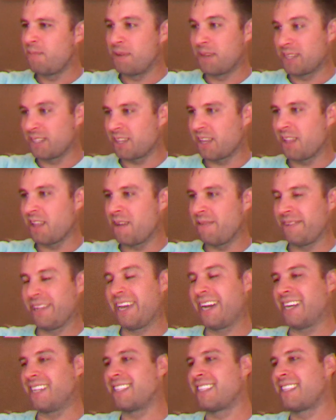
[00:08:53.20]
I love
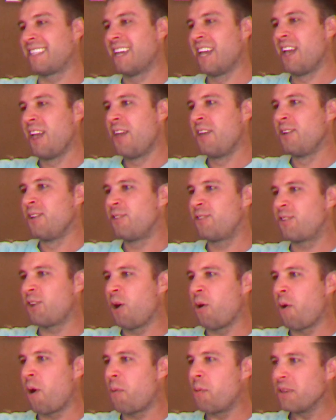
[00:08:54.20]
lights.
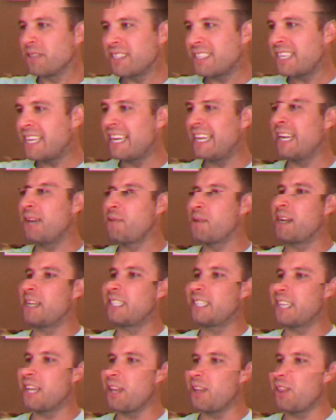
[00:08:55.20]
So I wasn't kidding when I
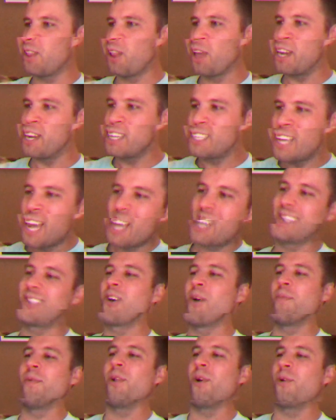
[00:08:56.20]
say lighting tech has
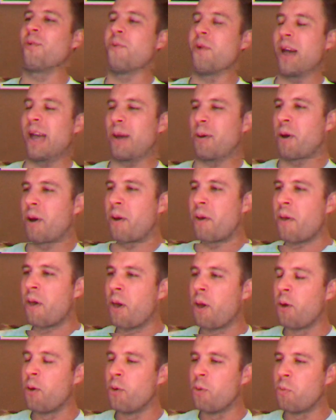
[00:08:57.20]
come a long way.
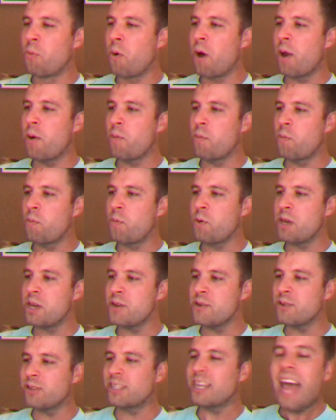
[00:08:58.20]
What we
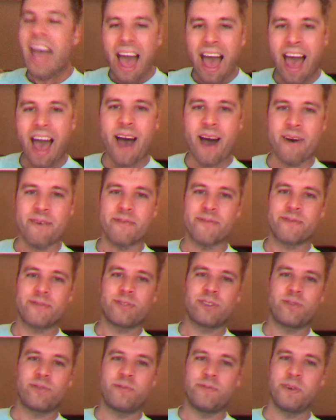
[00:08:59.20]
used to have
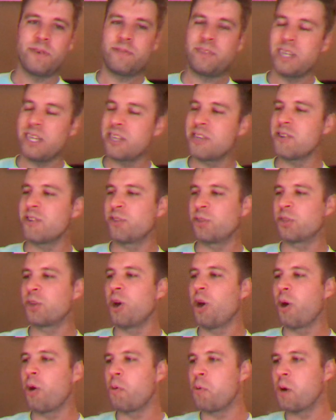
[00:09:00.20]
15 years
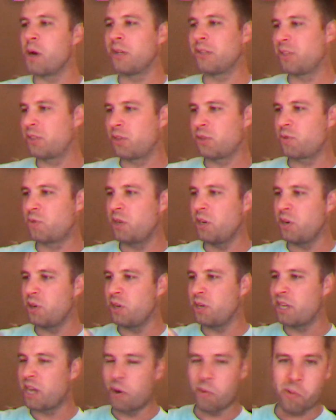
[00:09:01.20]
ago was just,
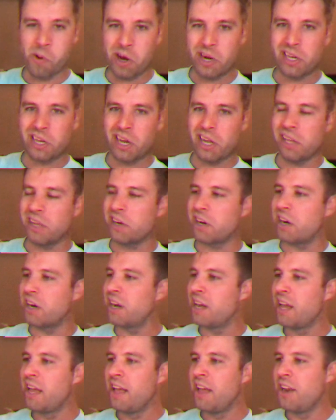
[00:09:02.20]
you'd get one
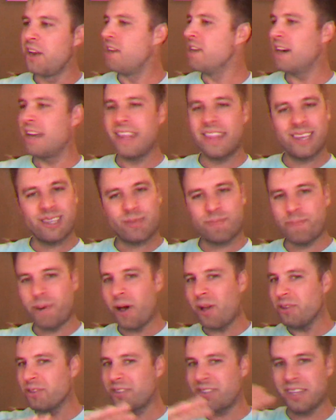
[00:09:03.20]
color, none of this
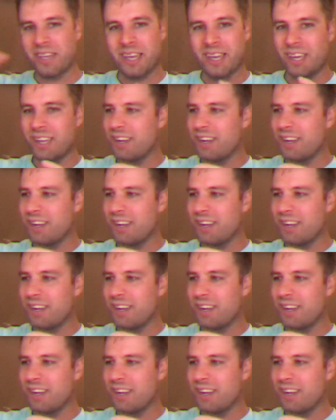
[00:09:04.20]
pulsing,